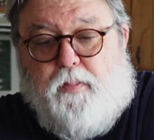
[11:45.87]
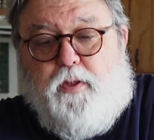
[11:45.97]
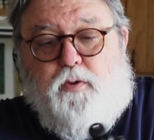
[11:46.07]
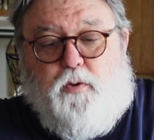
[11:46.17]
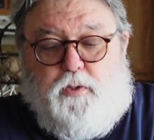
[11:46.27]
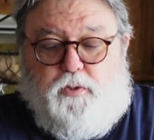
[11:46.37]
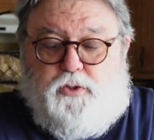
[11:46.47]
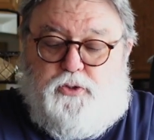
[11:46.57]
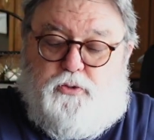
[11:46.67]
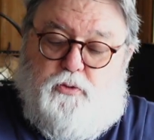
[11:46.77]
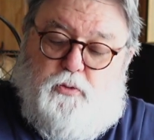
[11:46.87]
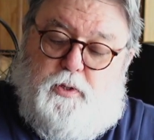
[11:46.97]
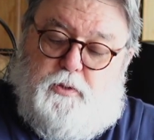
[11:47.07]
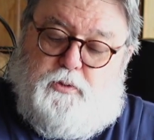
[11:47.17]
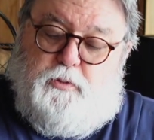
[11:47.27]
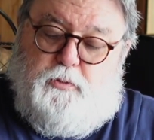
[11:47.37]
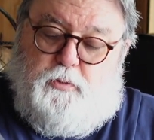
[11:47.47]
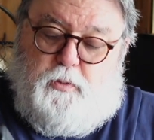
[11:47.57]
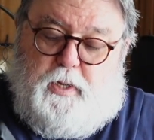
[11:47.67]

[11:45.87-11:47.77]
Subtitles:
then you can screw it to